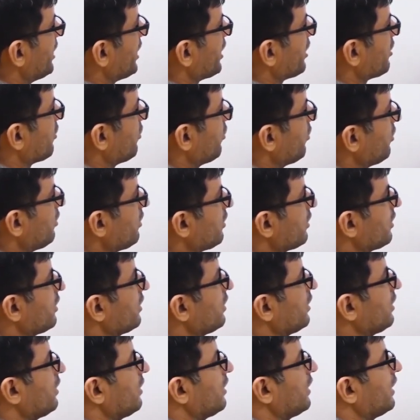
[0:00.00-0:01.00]
ignored
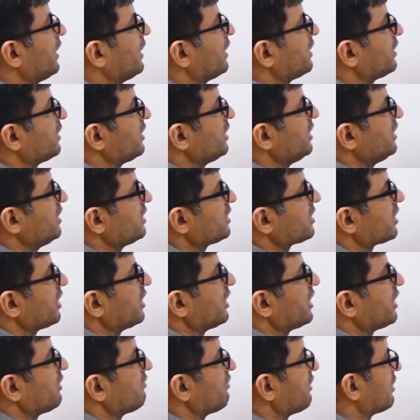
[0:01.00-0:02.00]
and these
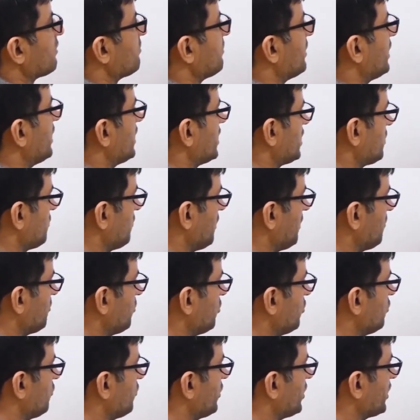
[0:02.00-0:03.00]
31 bits will
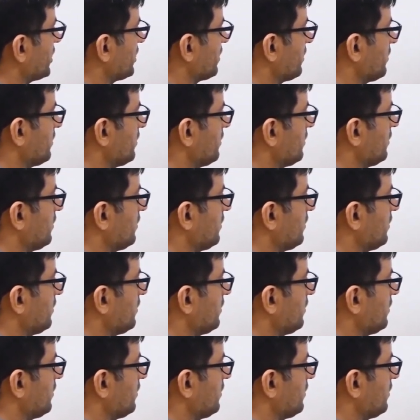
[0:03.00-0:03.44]
move here.